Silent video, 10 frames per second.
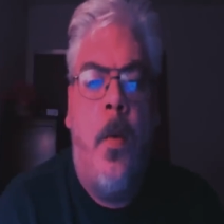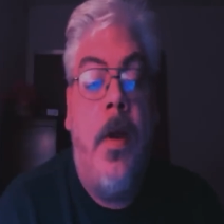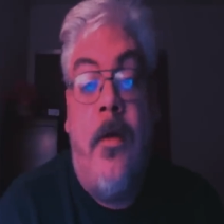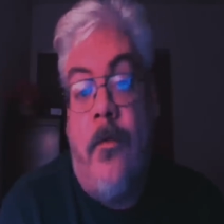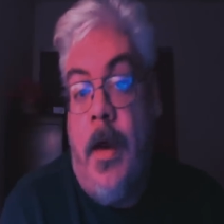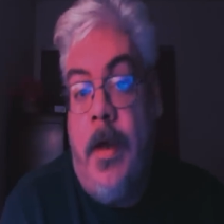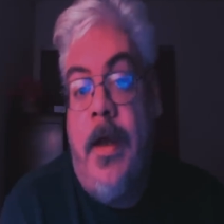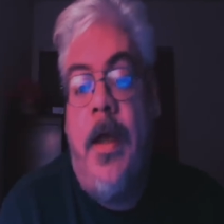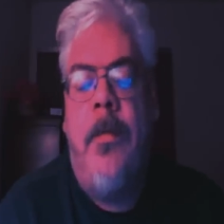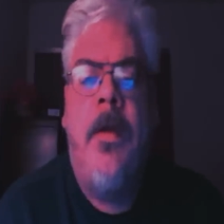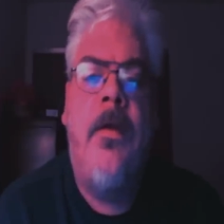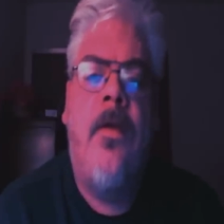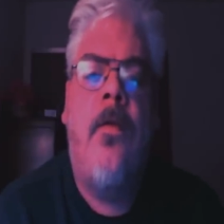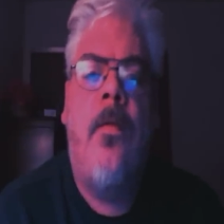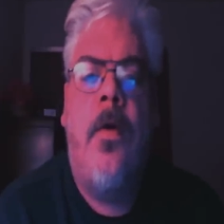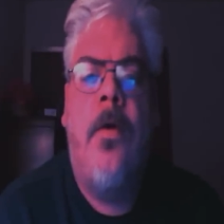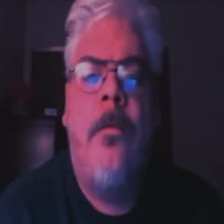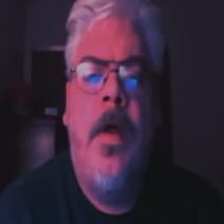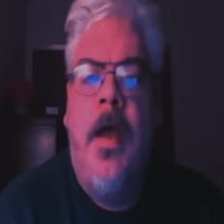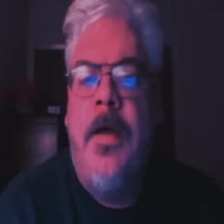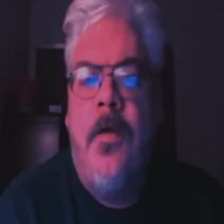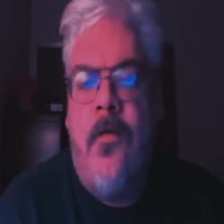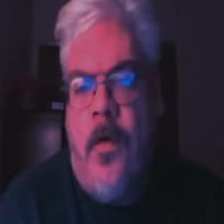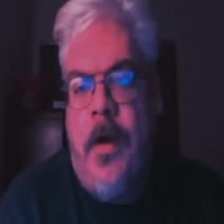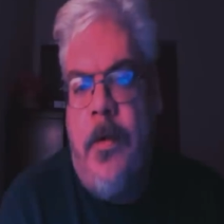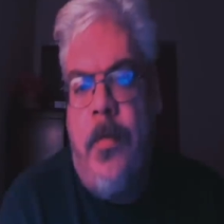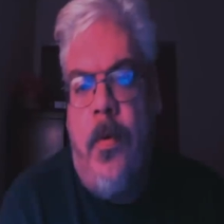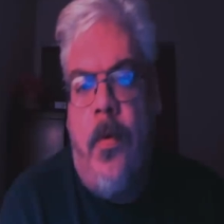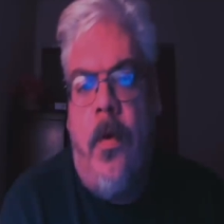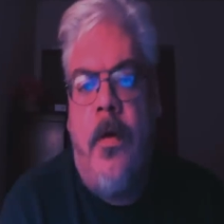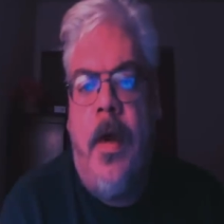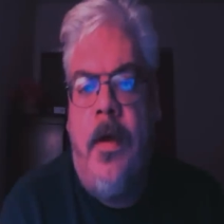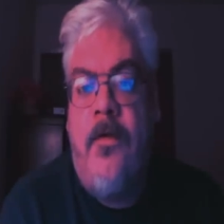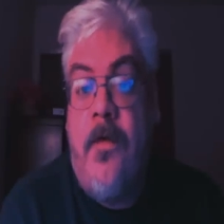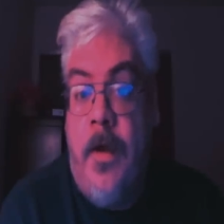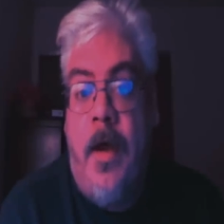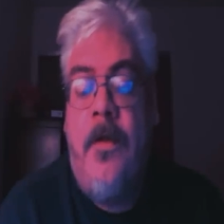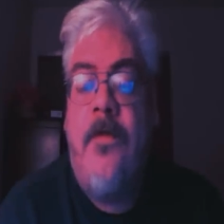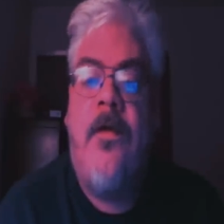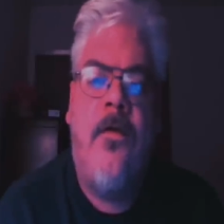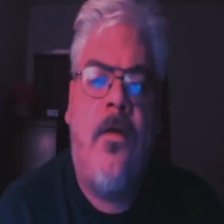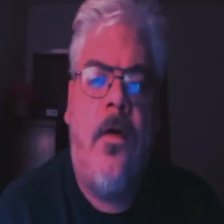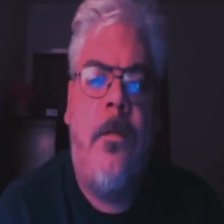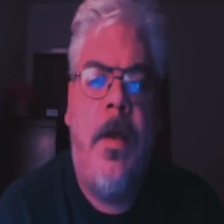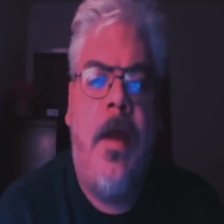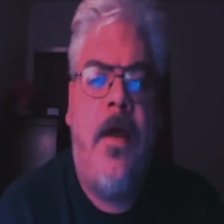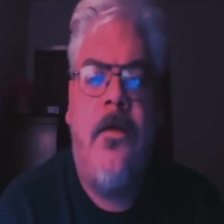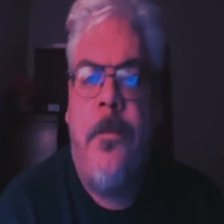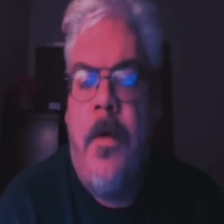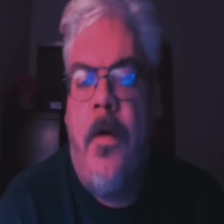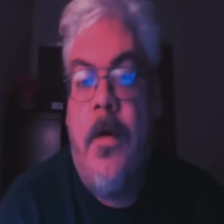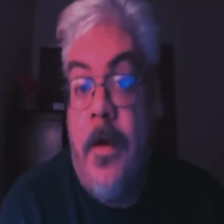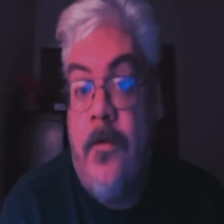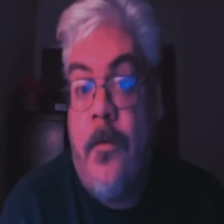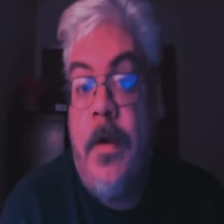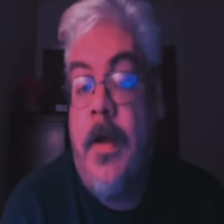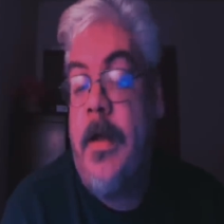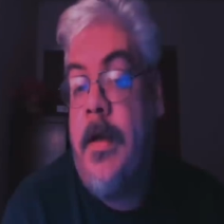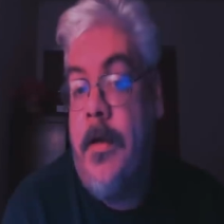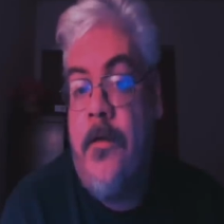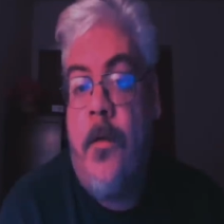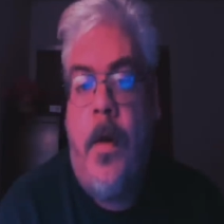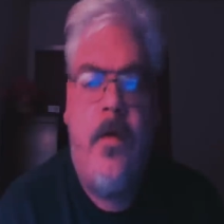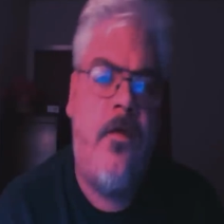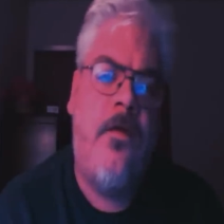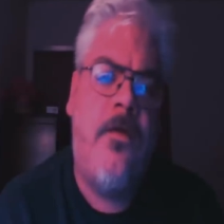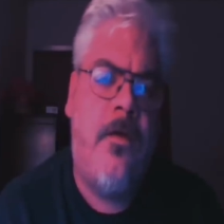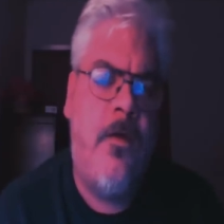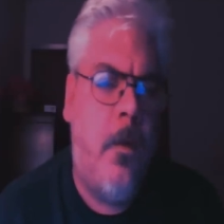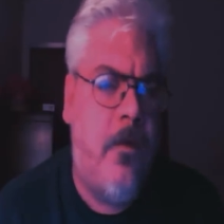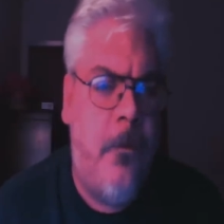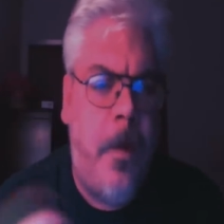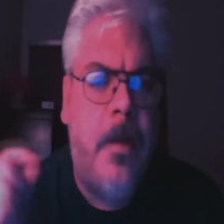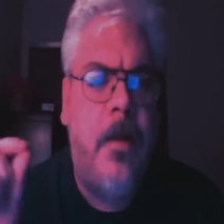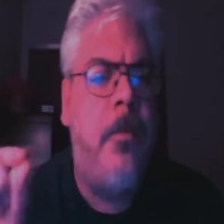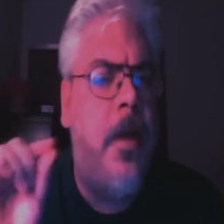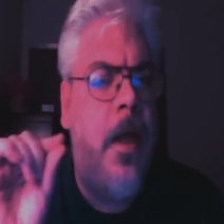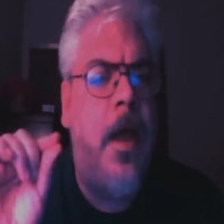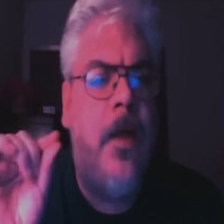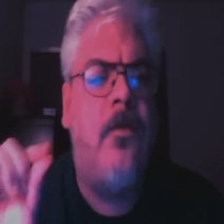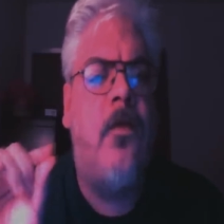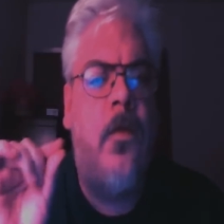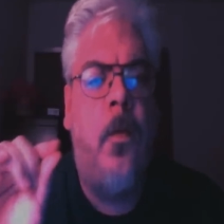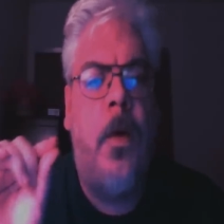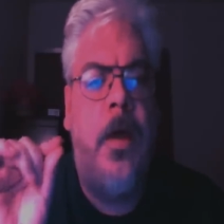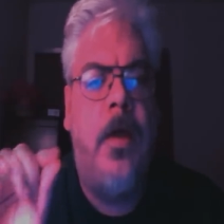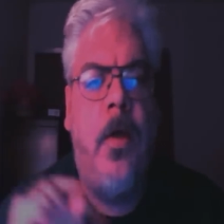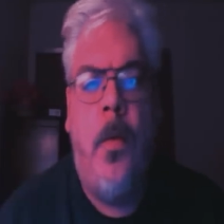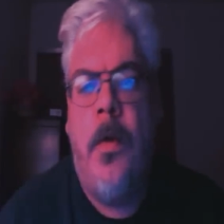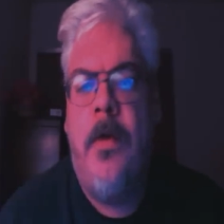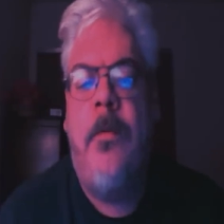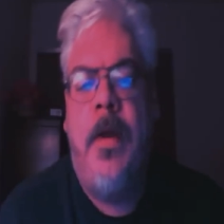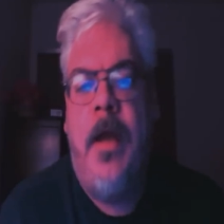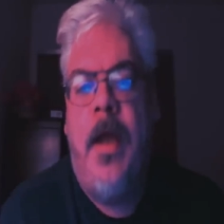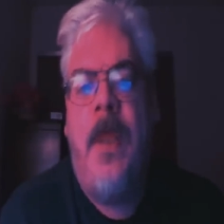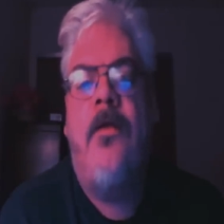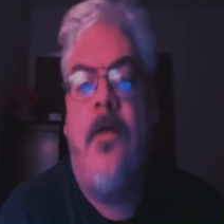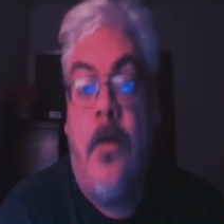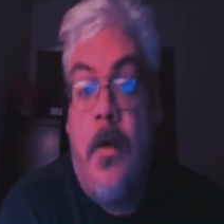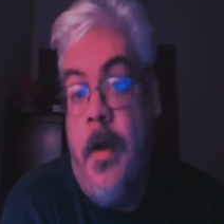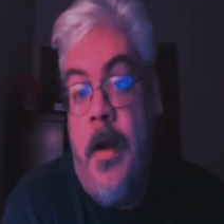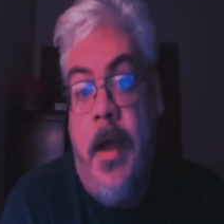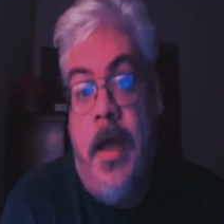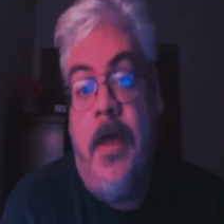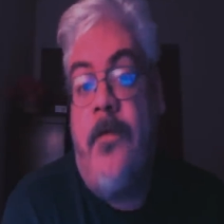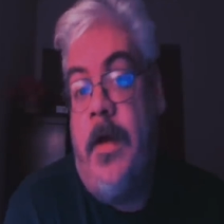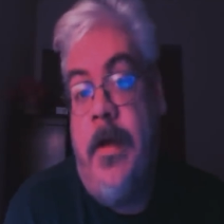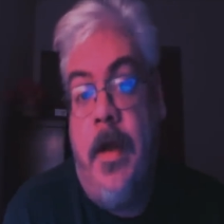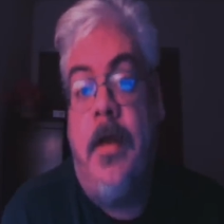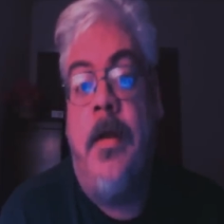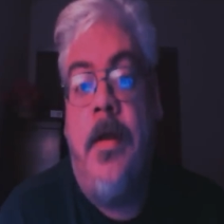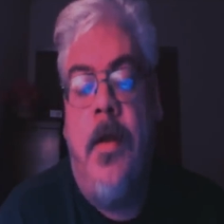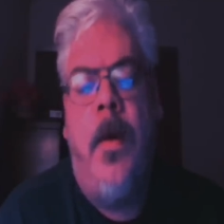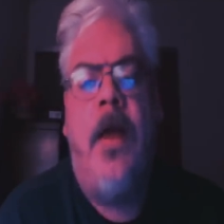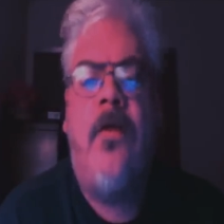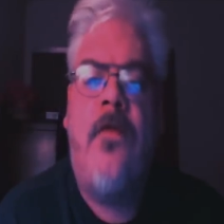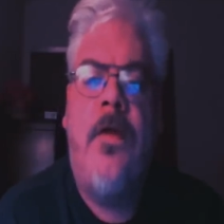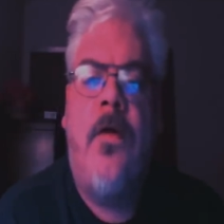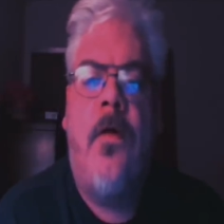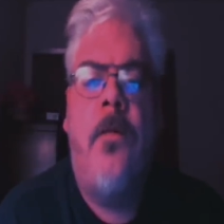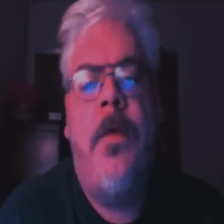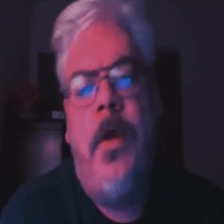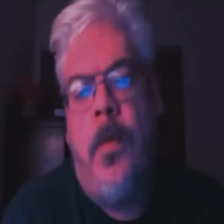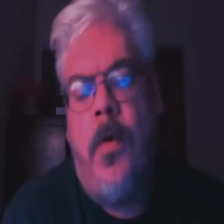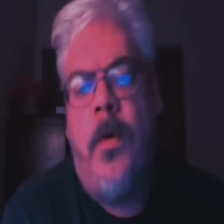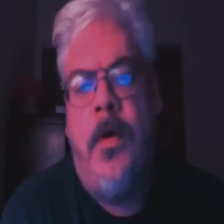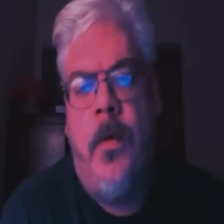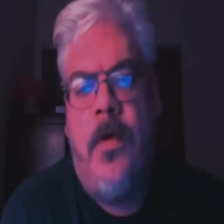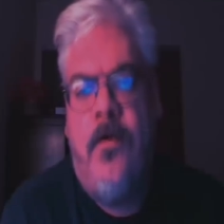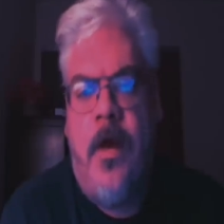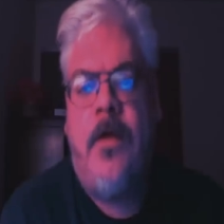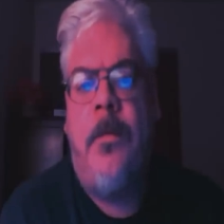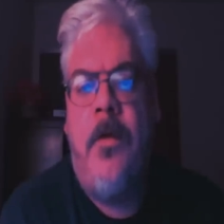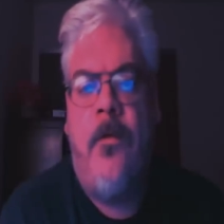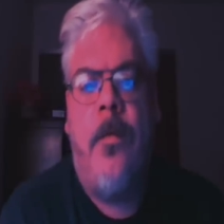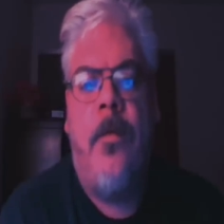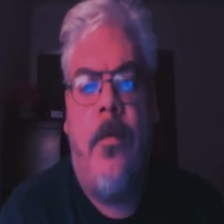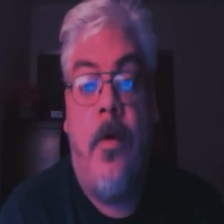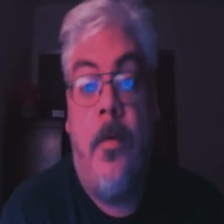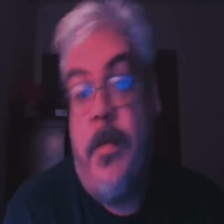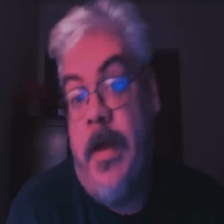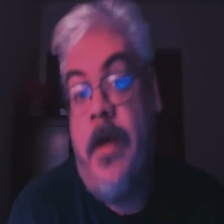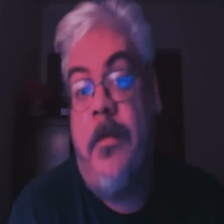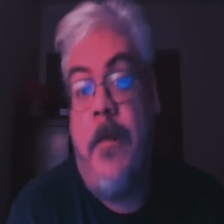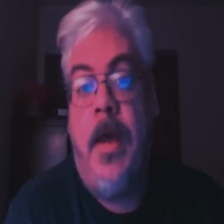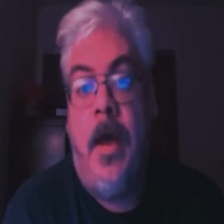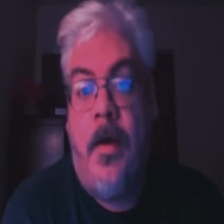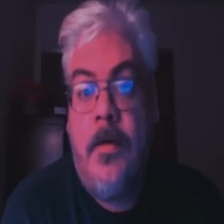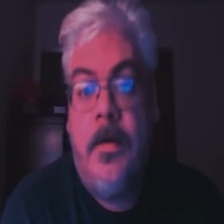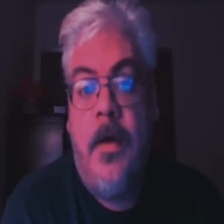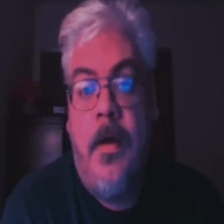Whenever I came into the room, you tried to pull all kinds of nonsense on me and asked me all kinds of ridiculous questions, and you expected me to answer the way you wanted me to answer, and if I didn't, you actually told me you were going to eject me from the room, kick me out.